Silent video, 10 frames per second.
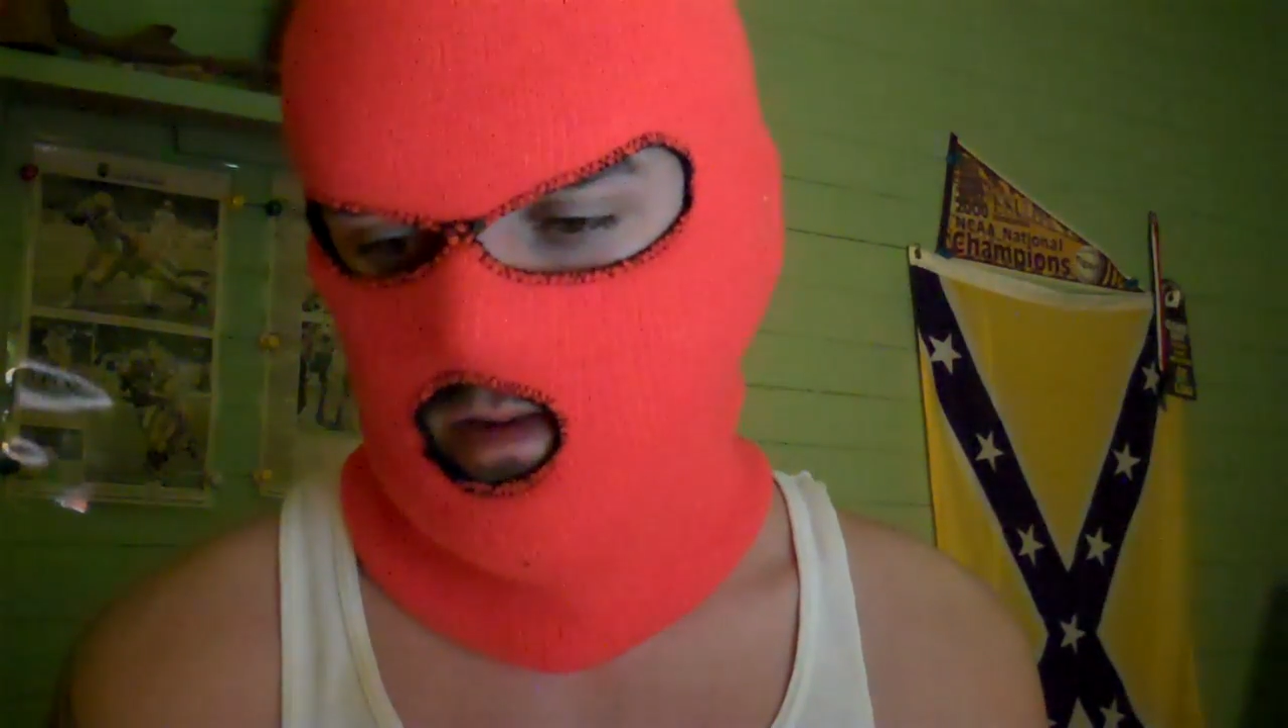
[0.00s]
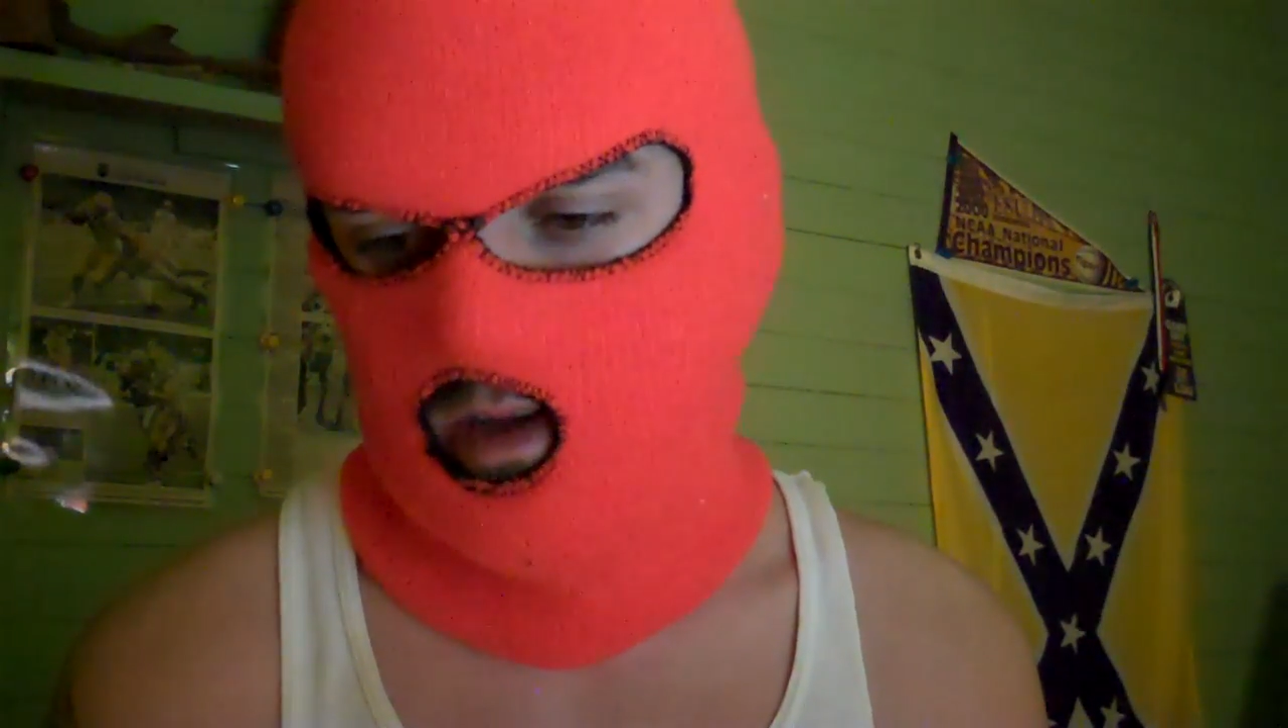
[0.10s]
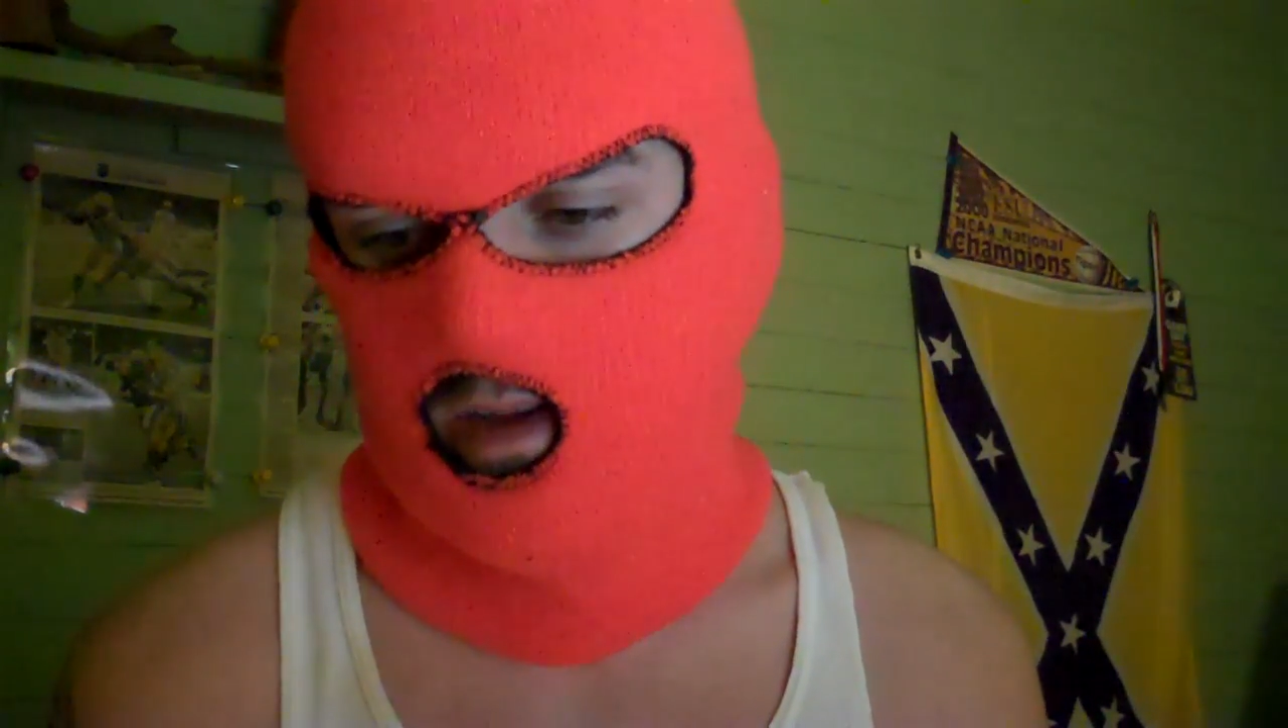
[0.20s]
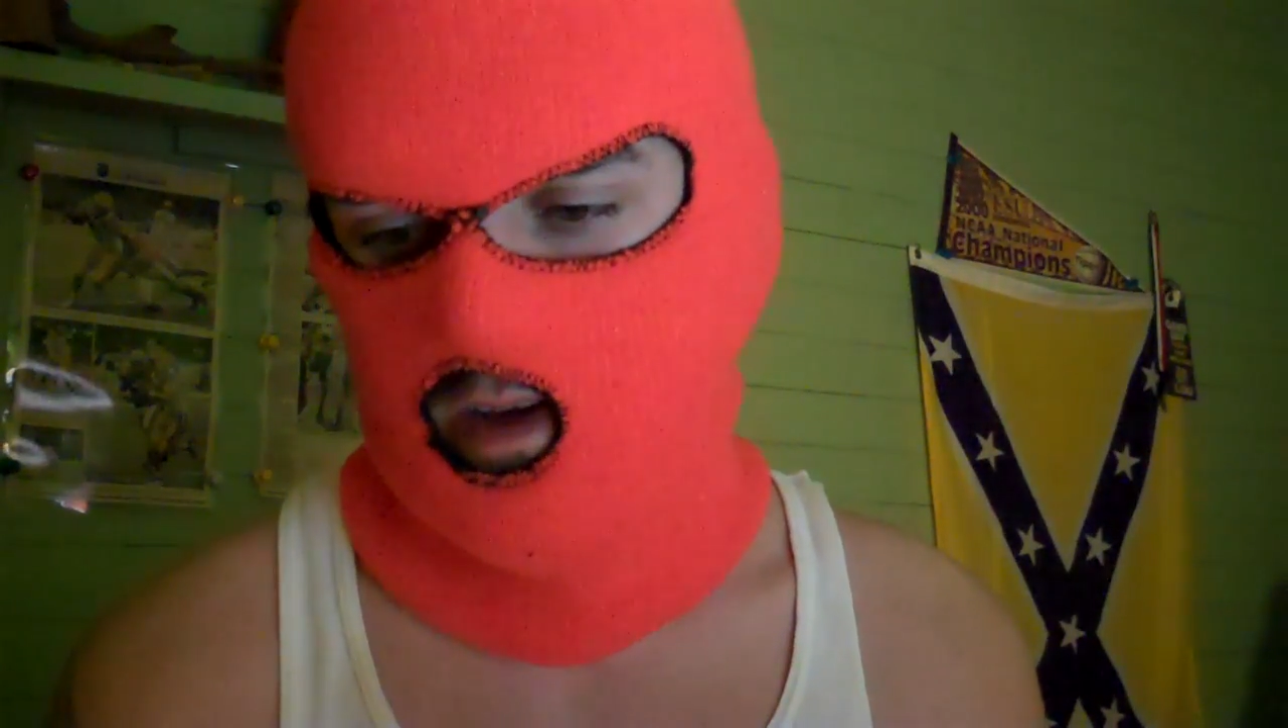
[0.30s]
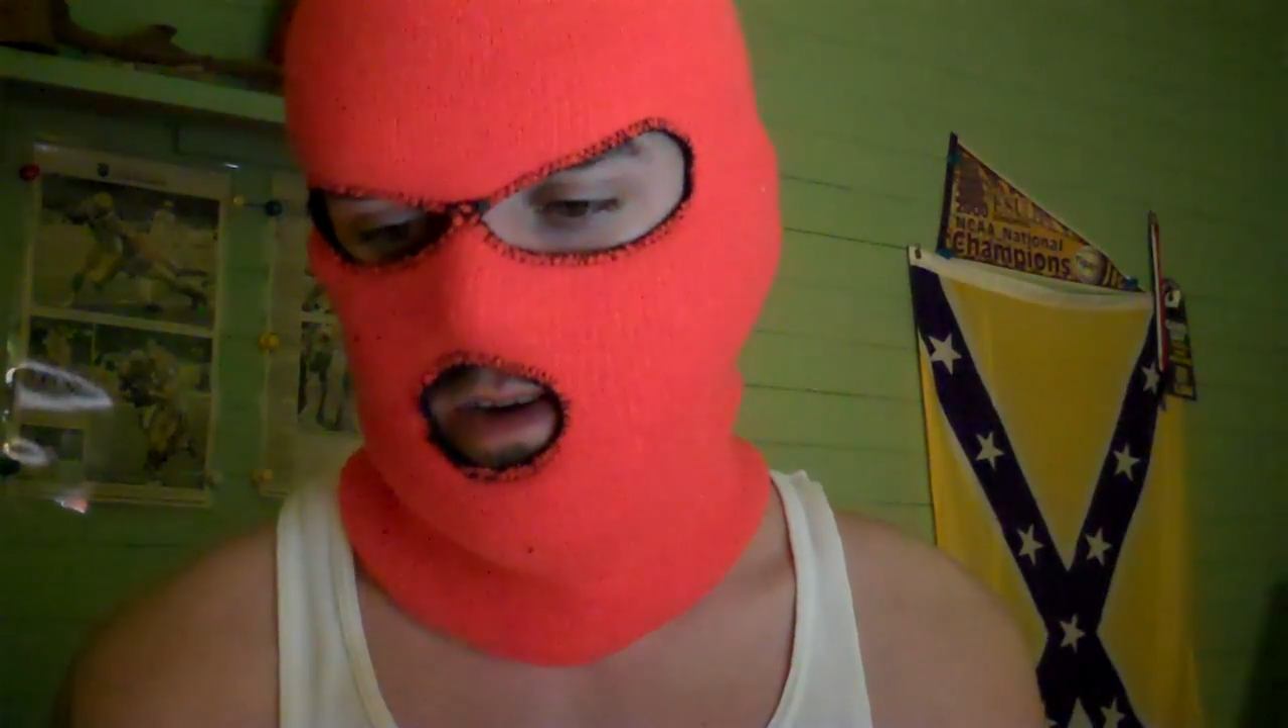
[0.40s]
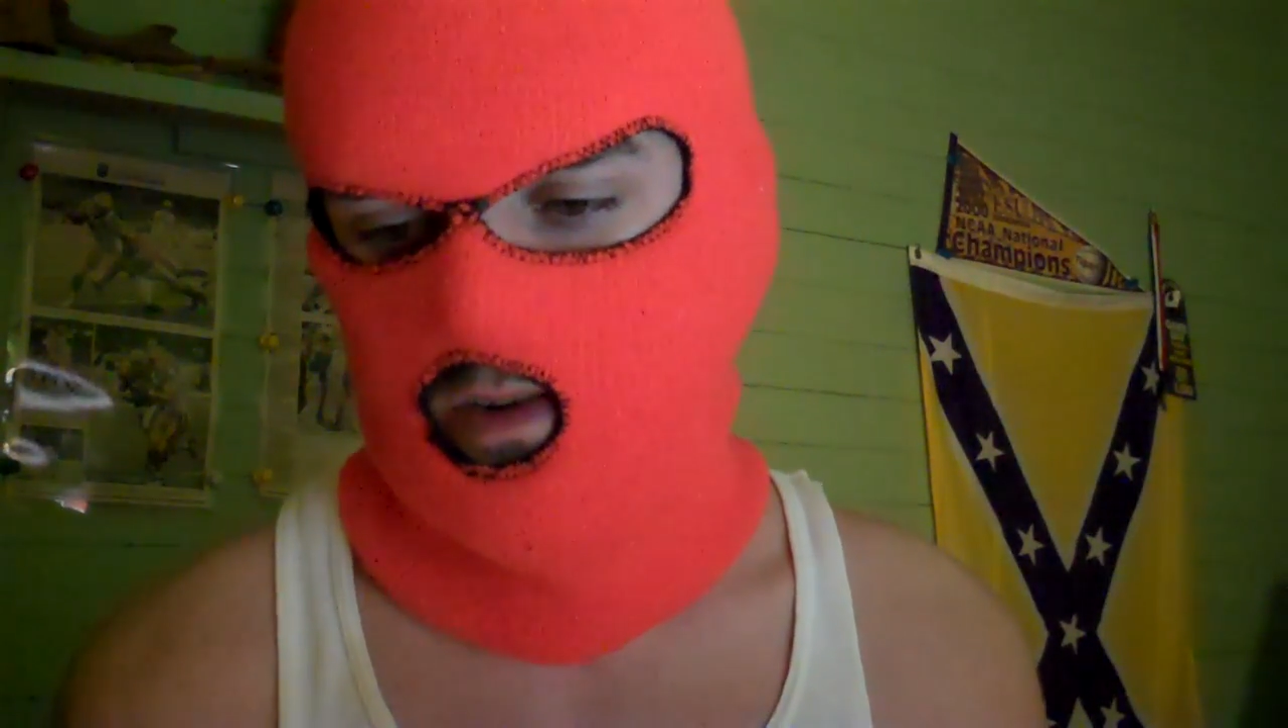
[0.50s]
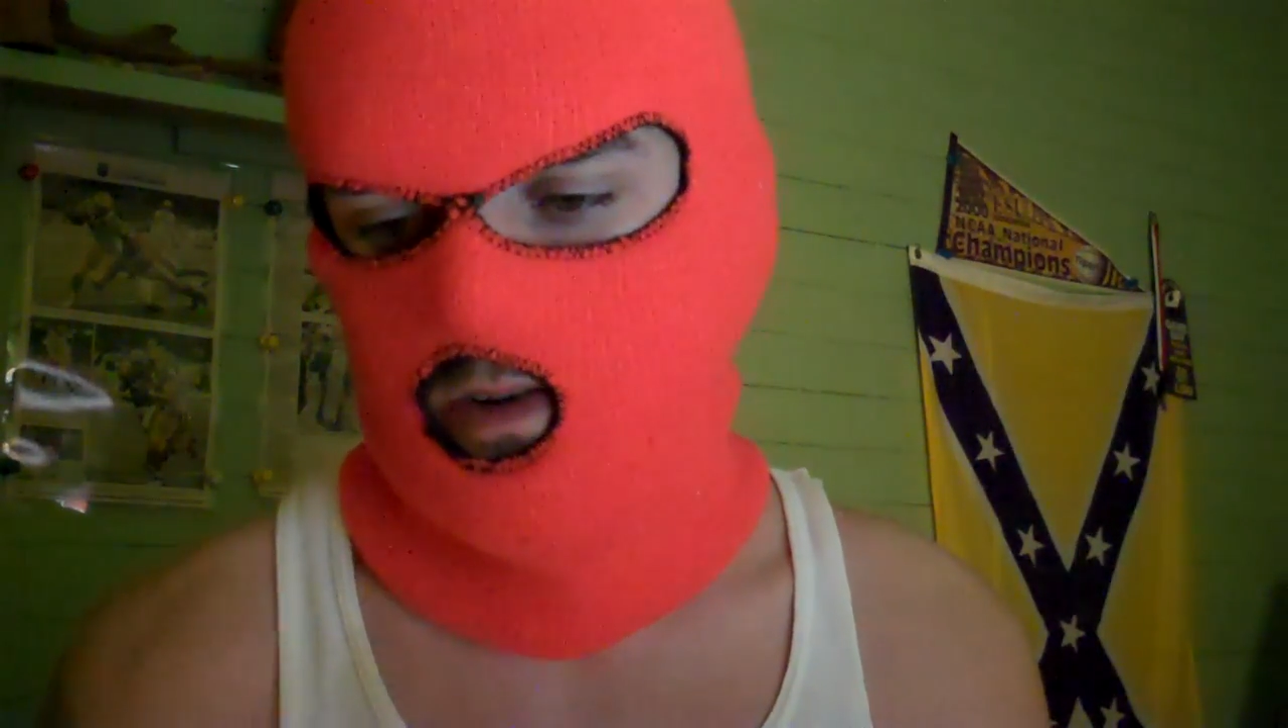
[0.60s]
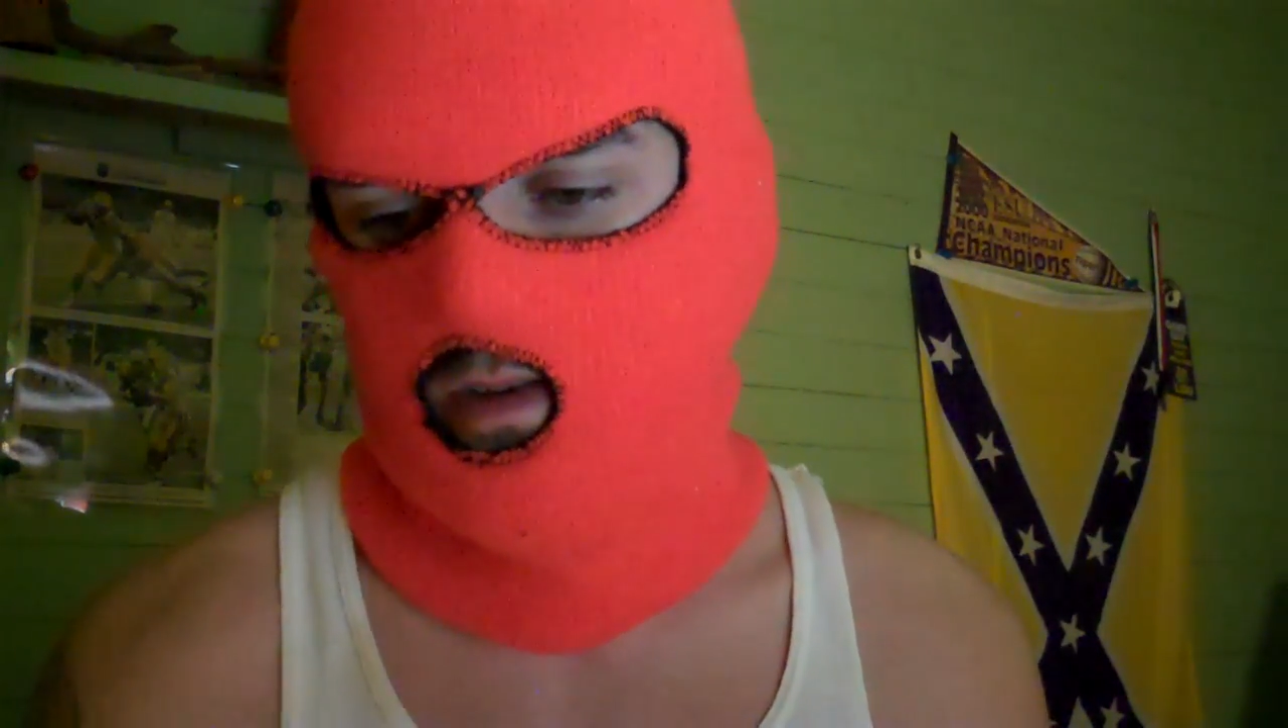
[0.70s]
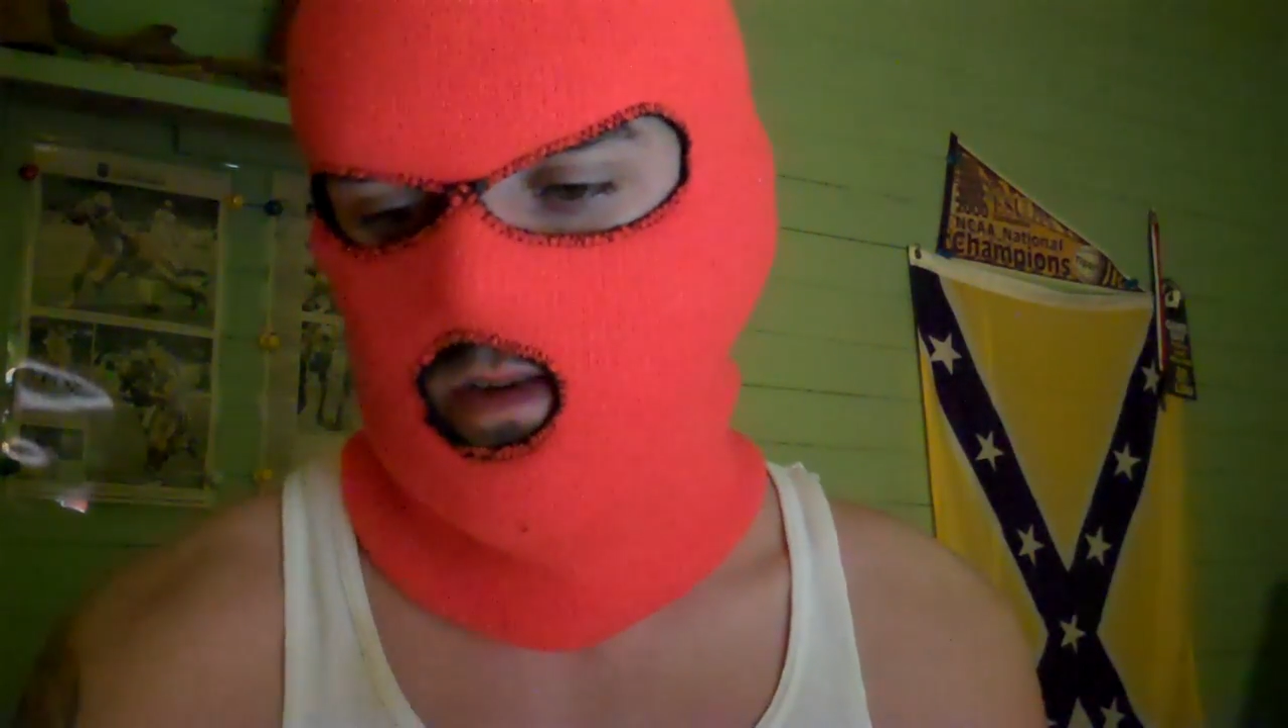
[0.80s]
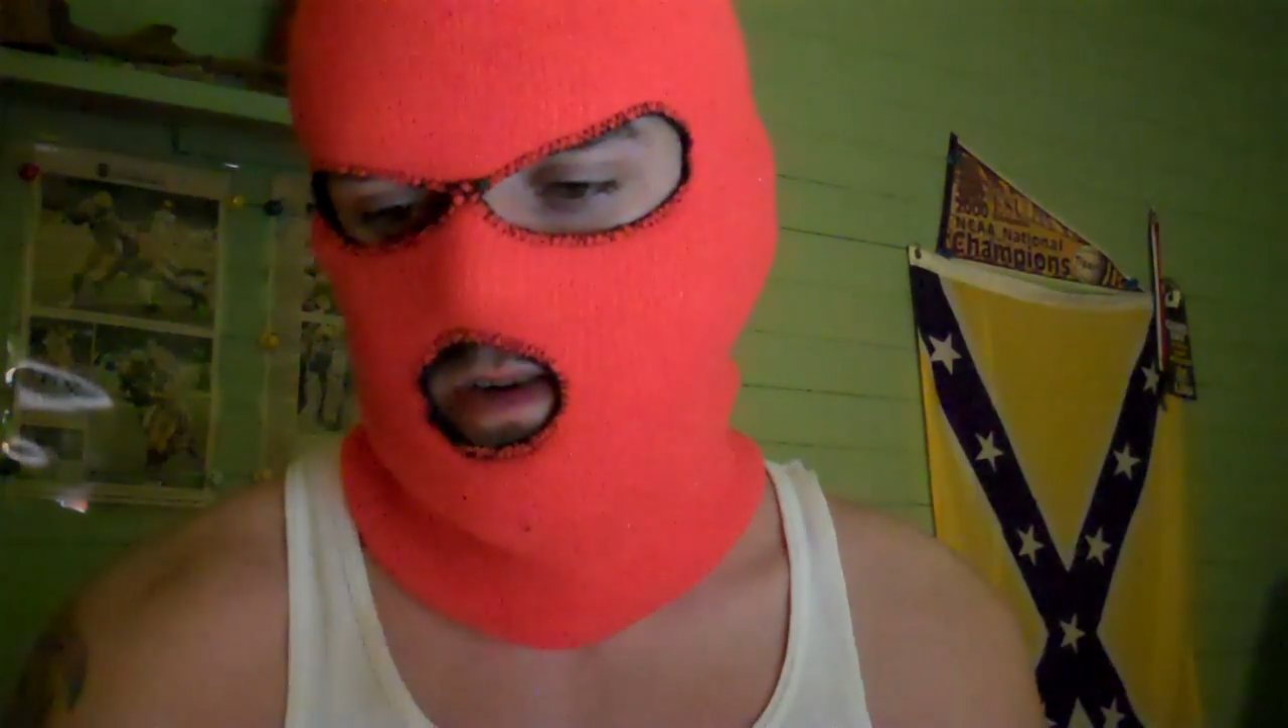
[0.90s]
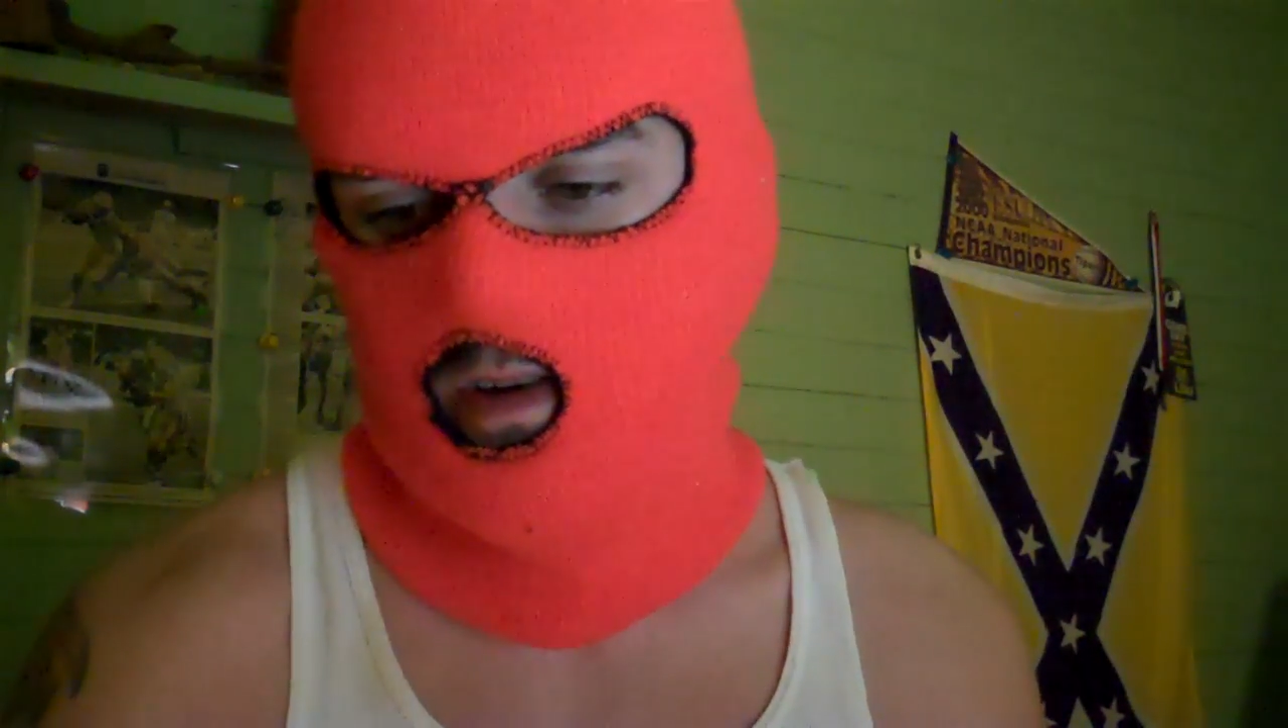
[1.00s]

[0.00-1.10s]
that they could,